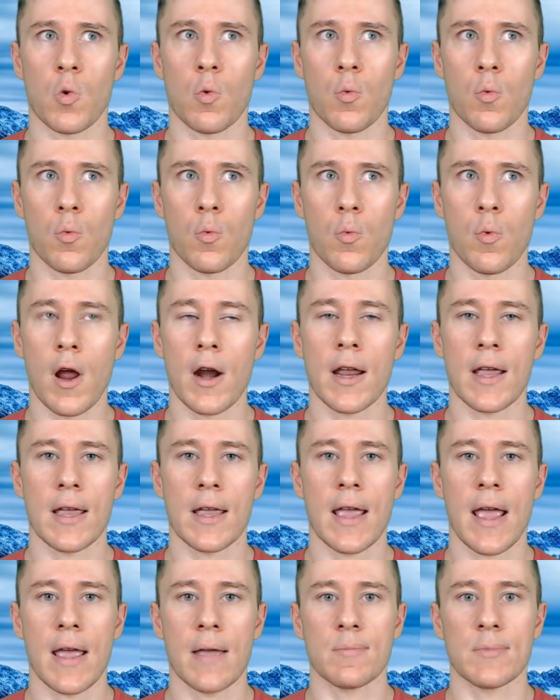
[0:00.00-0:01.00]
running
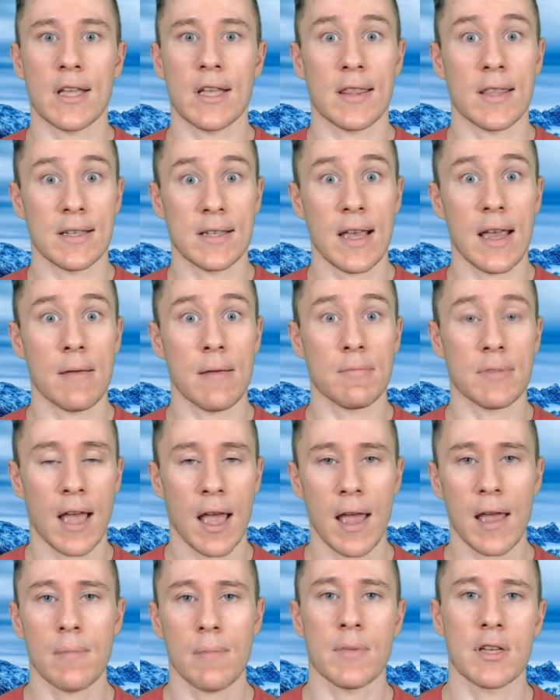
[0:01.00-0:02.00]
games at the same
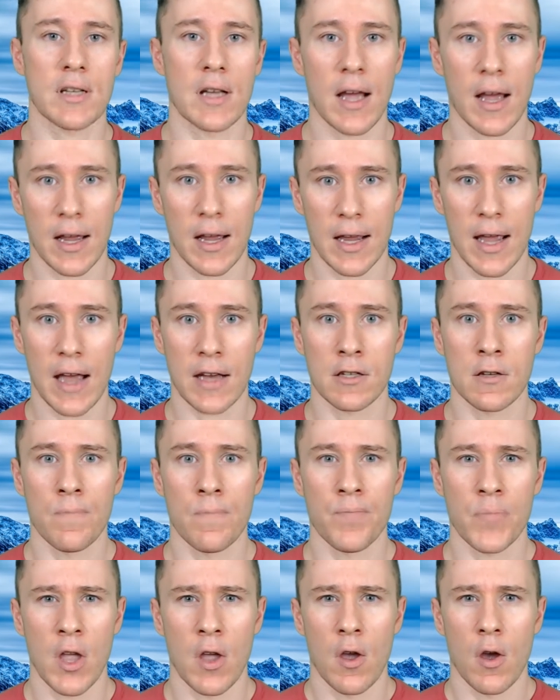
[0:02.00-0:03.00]
time as Gygax,
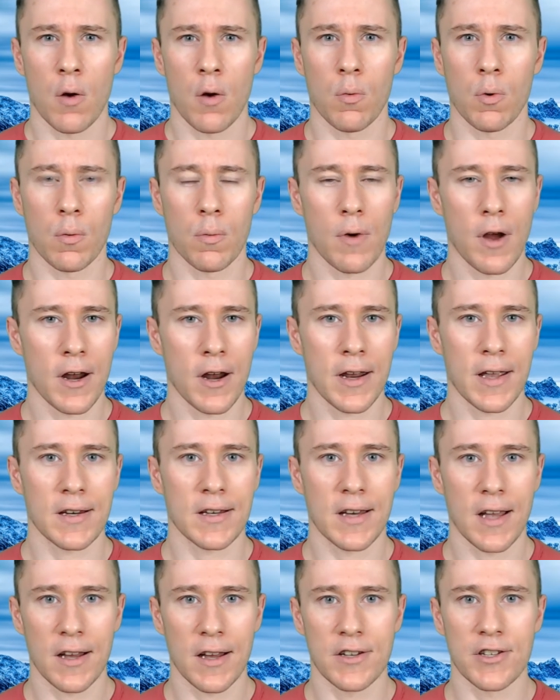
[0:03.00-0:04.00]
were running
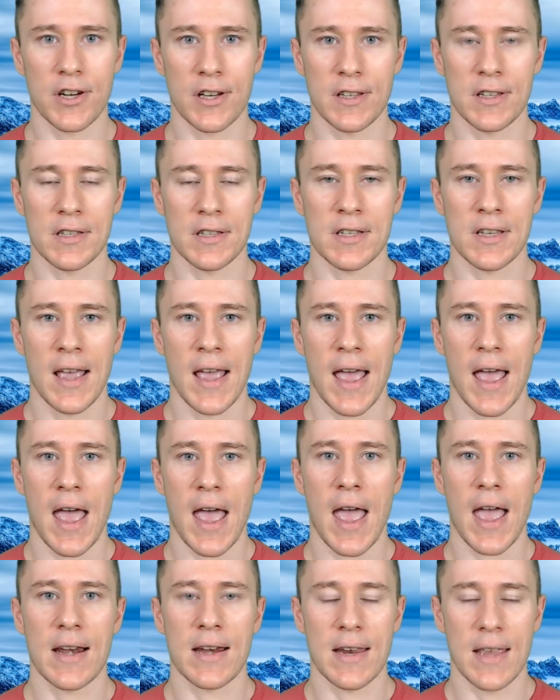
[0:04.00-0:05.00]
dungeons
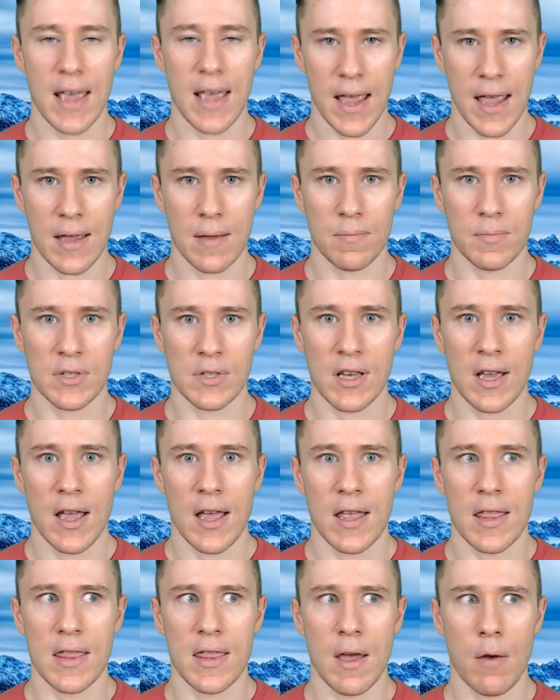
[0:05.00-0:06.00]
and games
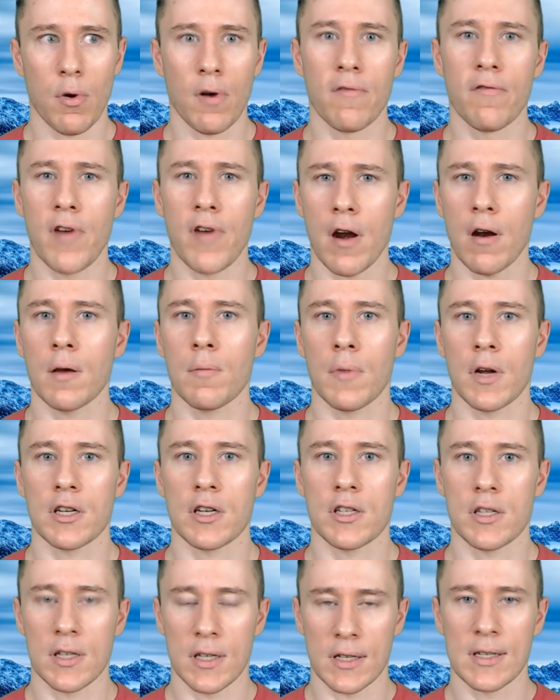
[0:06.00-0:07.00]
that were very
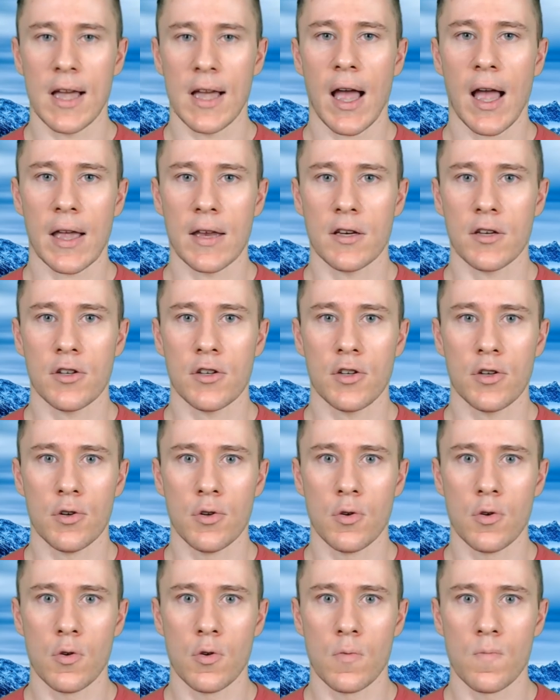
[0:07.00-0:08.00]
much designed
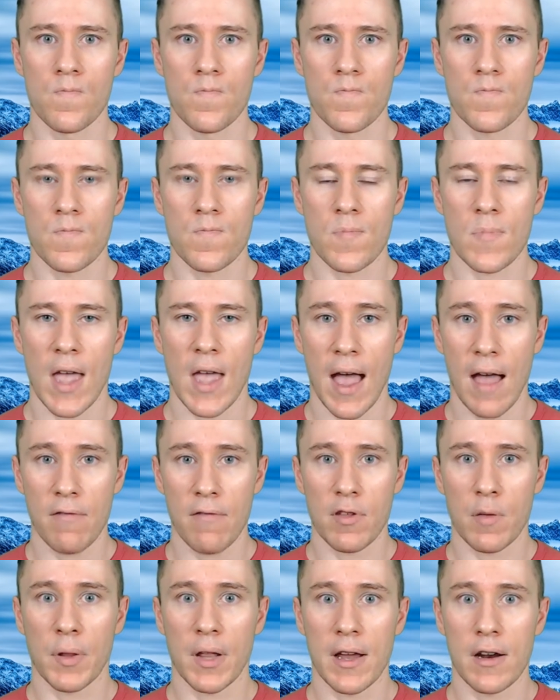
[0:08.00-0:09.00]
to have
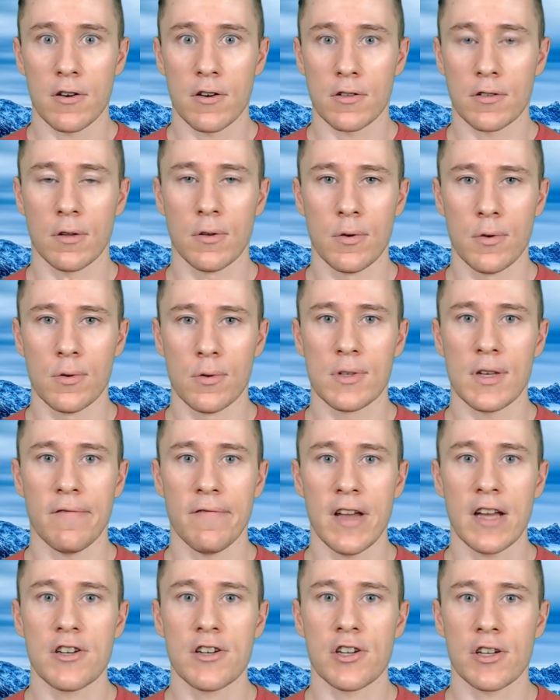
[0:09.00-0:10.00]
the players lose
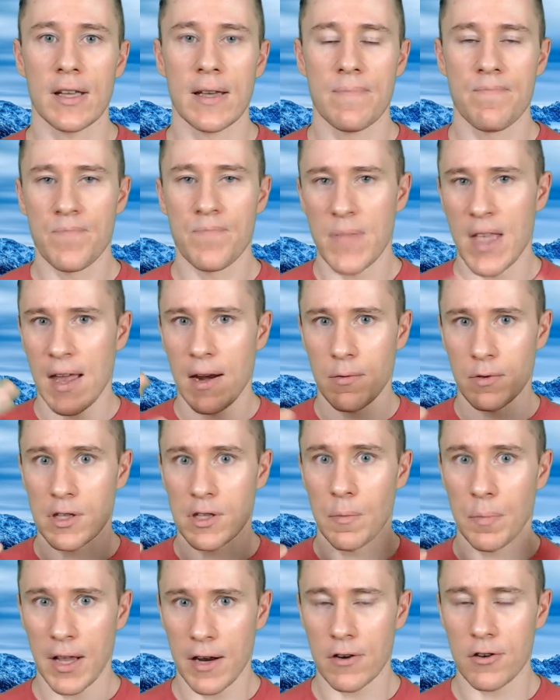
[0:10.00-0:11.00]
eventually, and it was
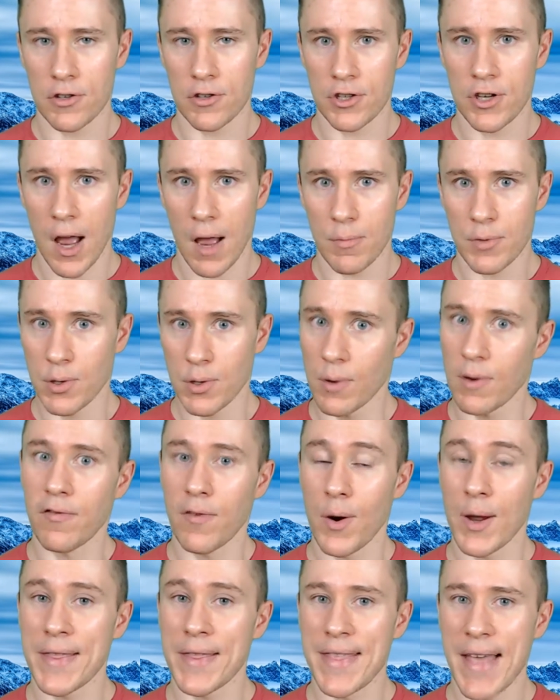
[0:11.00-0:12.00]
the player's job to
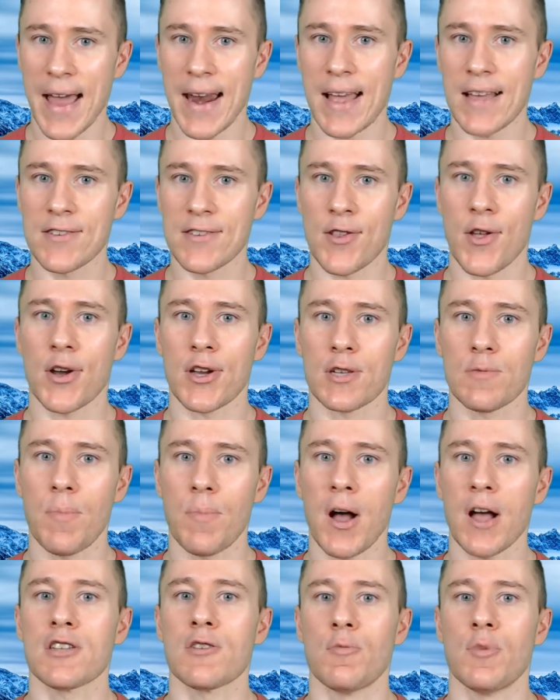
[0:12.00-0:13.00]
avoid that as long as
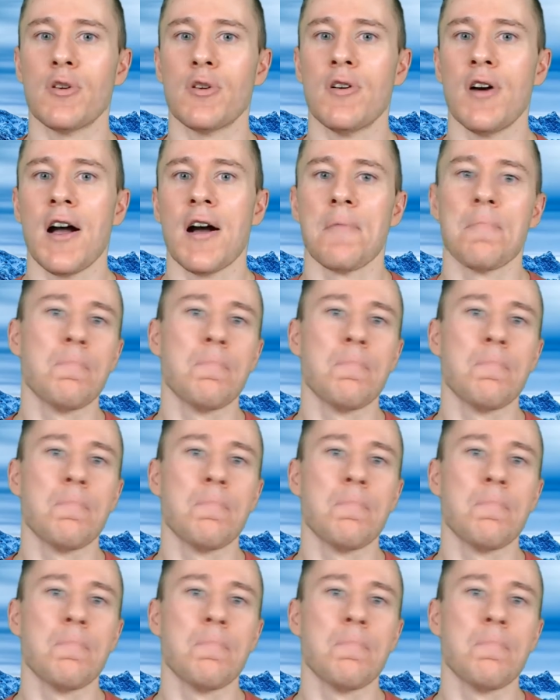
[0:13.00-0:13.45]
possible.